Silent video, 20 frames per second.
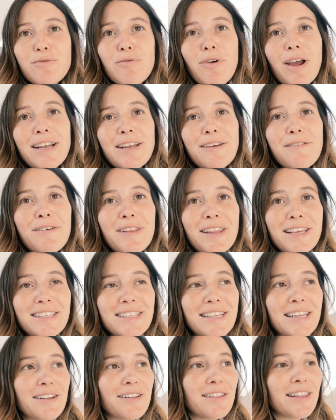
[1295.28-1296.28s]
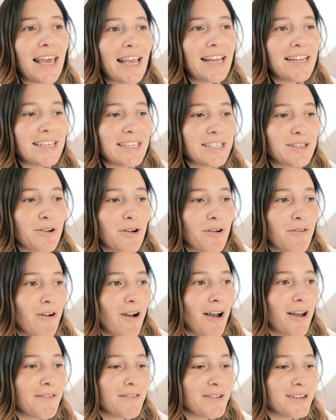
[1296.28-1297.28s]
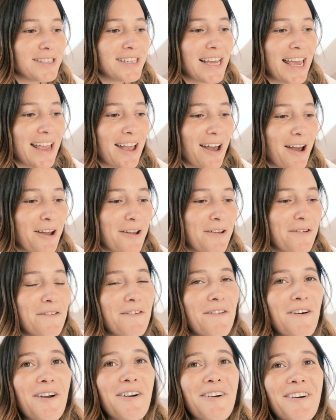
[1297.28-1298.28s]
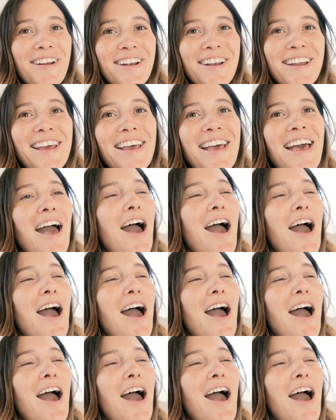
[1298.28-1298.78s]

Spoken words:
ready for this little lady to arrive and take over, and